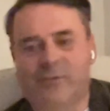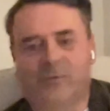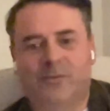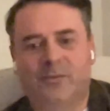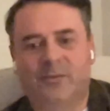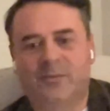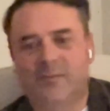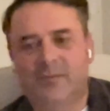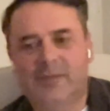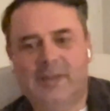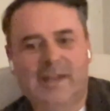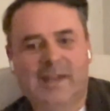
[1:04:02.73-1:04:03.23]
of
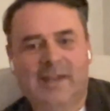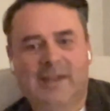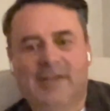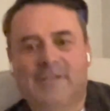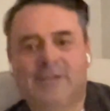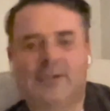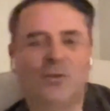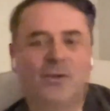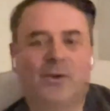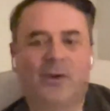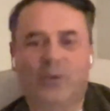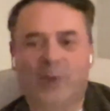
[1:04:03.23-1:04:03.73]

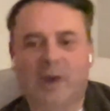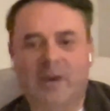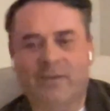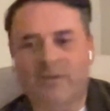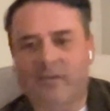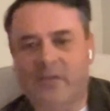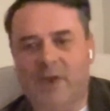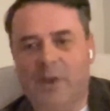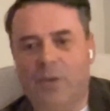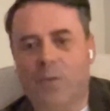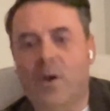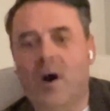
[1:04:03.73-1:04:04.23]
doing
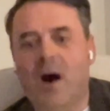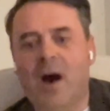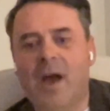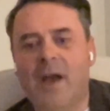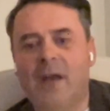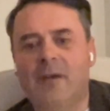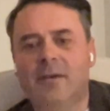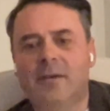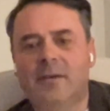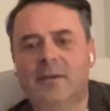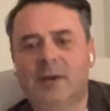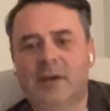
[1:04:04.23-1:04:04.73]
whatever they want.
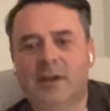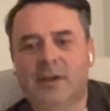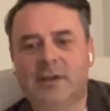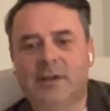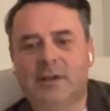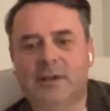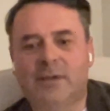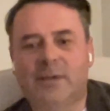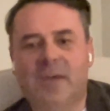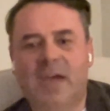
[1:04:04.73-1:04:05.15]
They